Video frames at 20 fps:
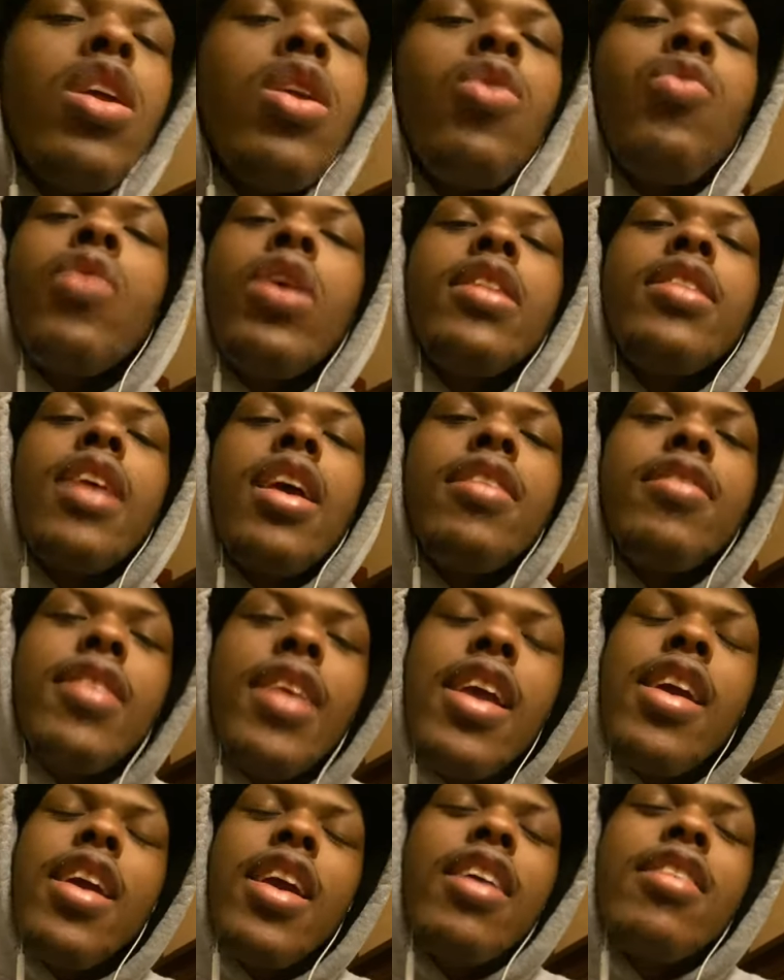on what they
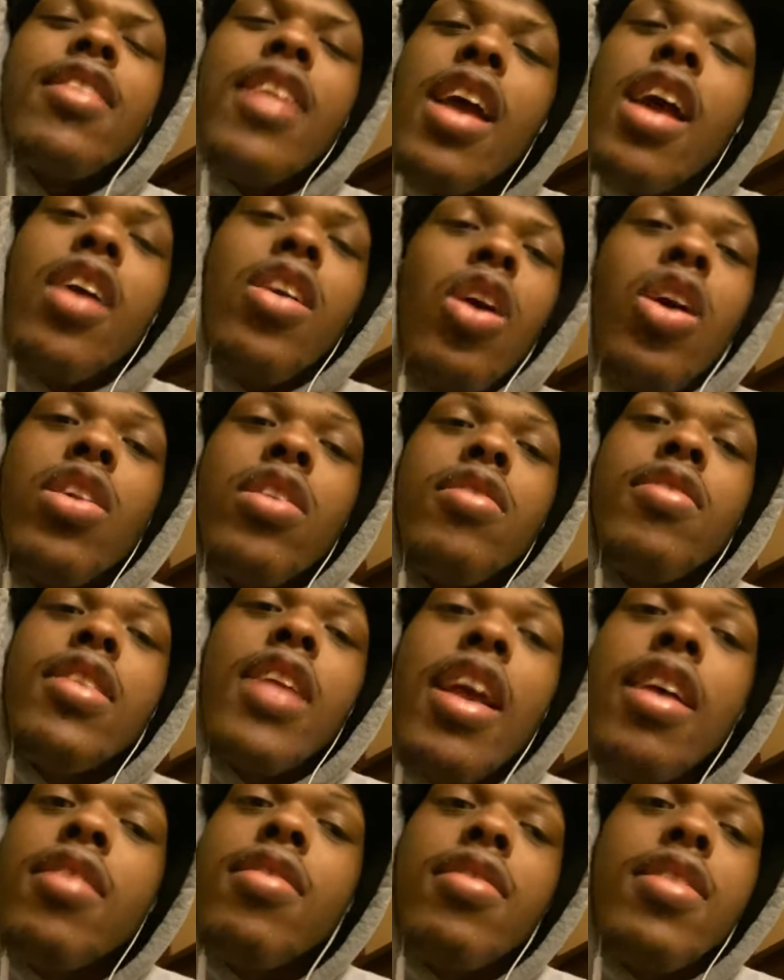say because they're going to
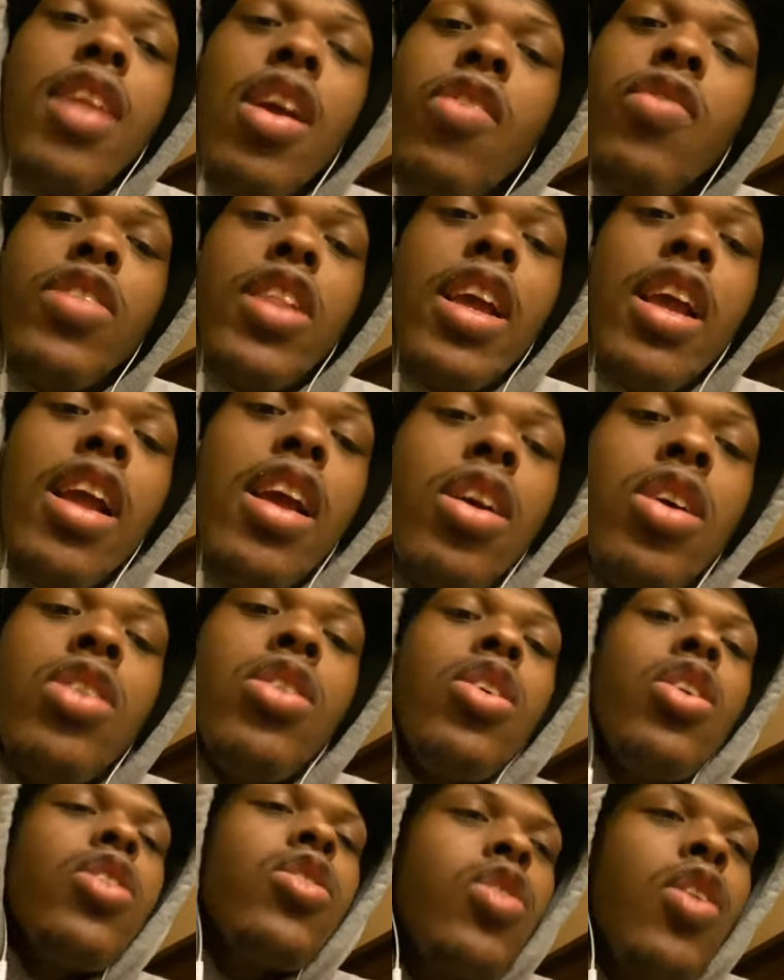say stuff that
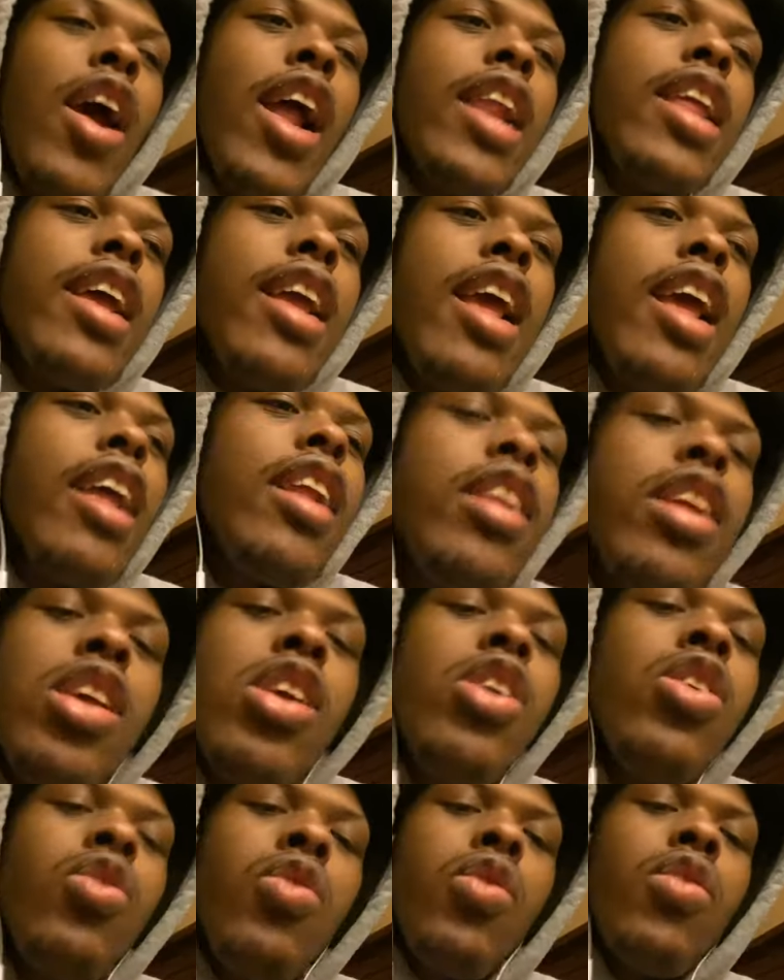trying to end
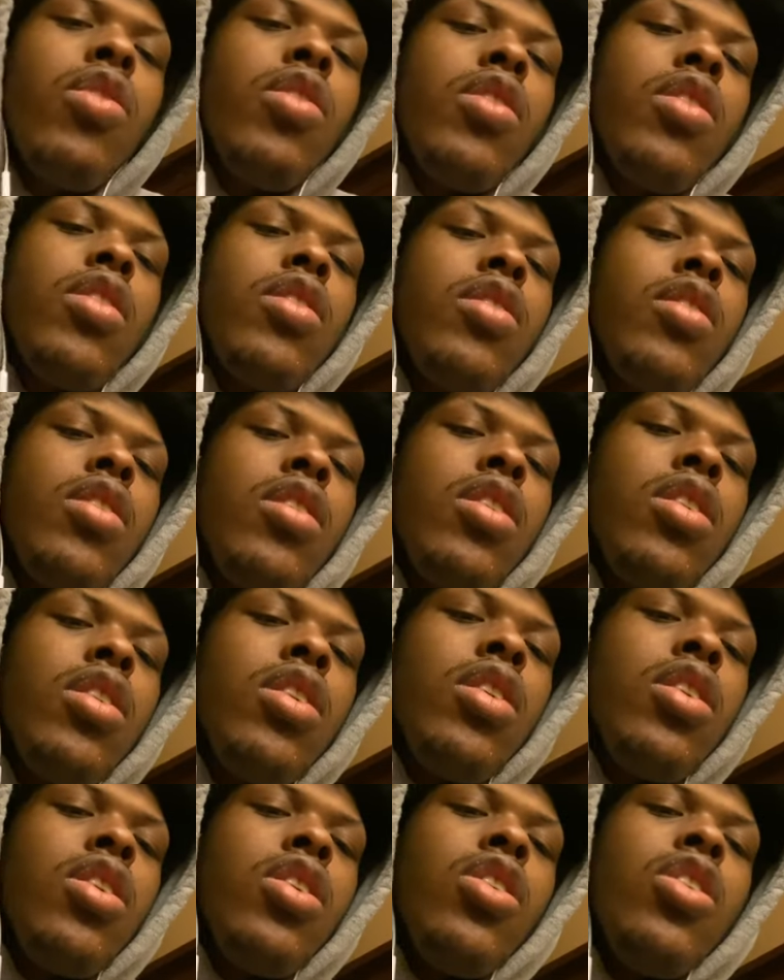you.
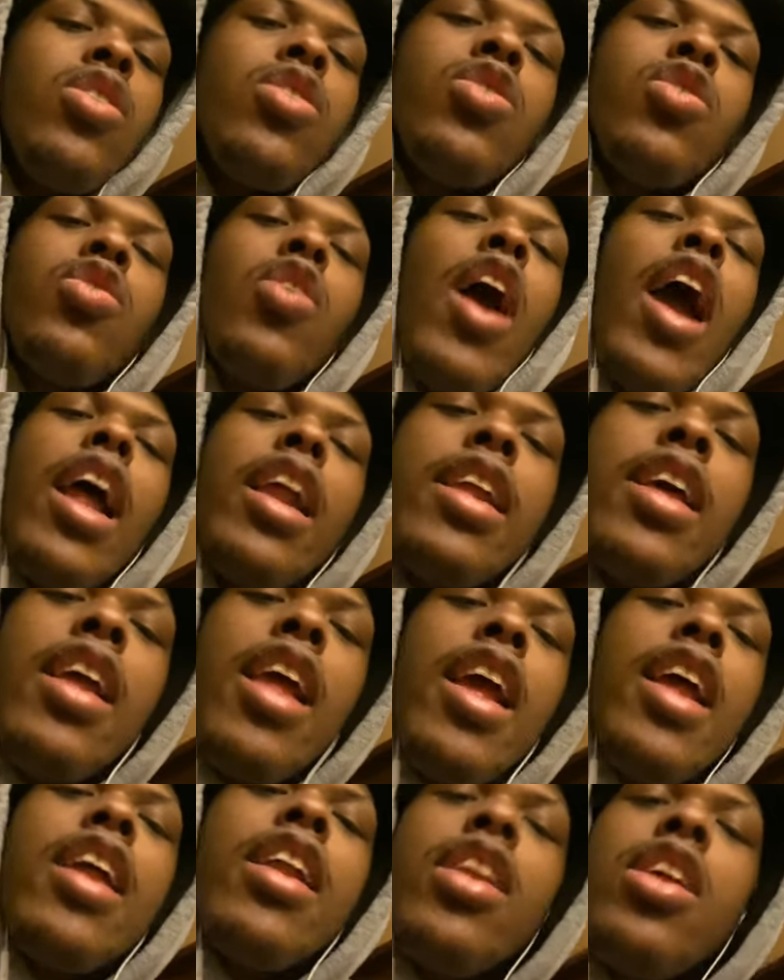Trying to
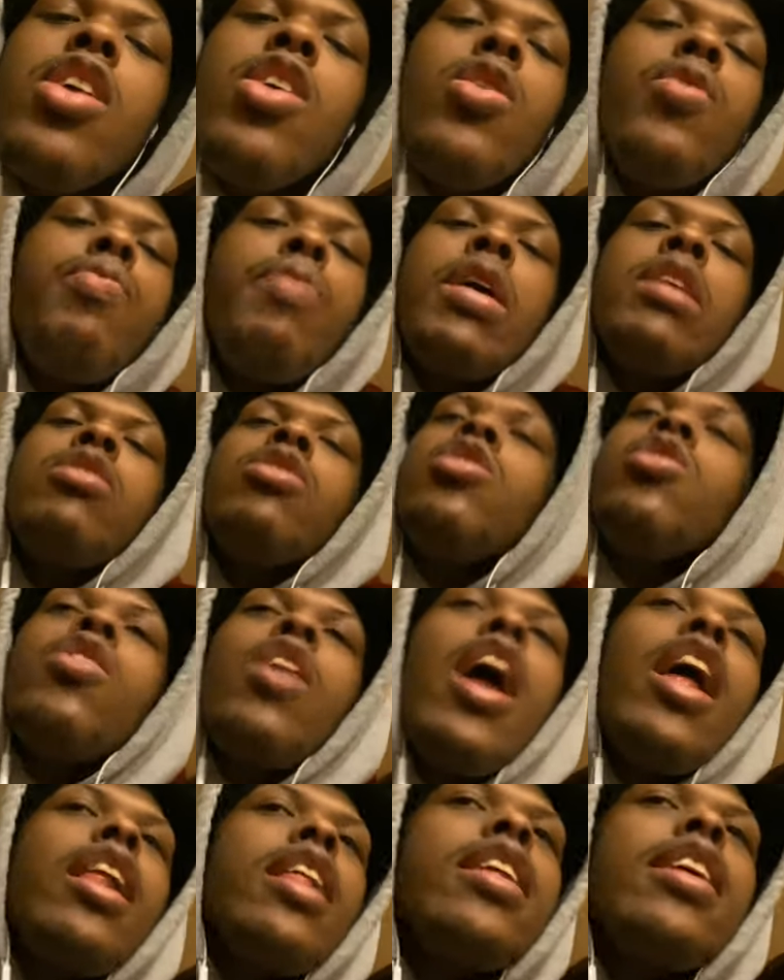end you. But you
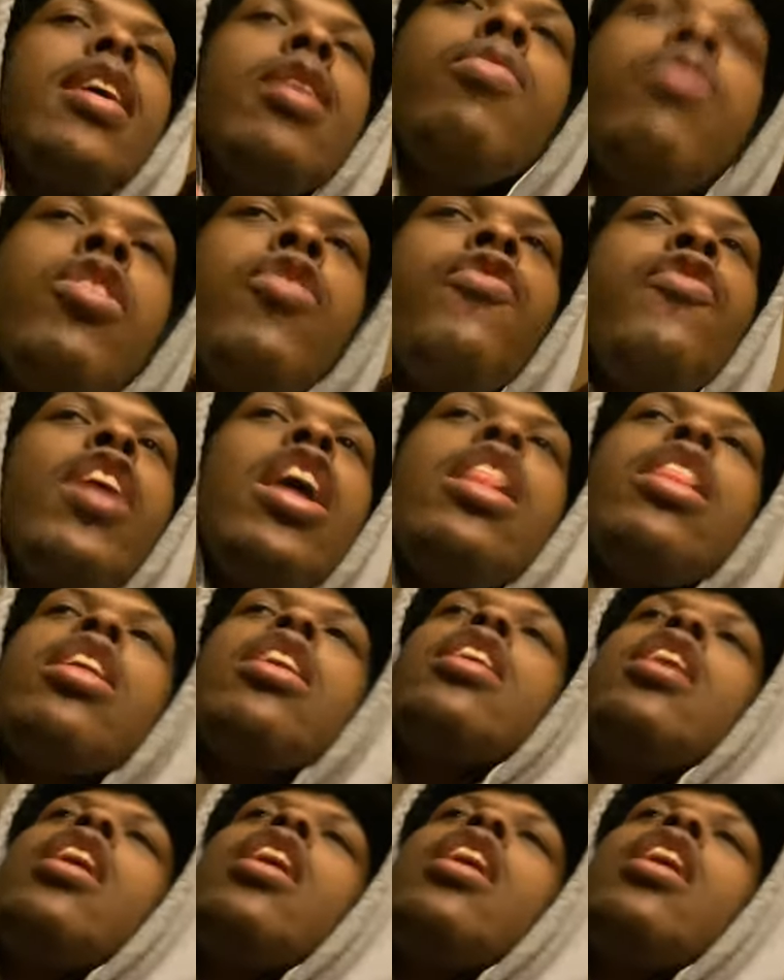got to keep the faith.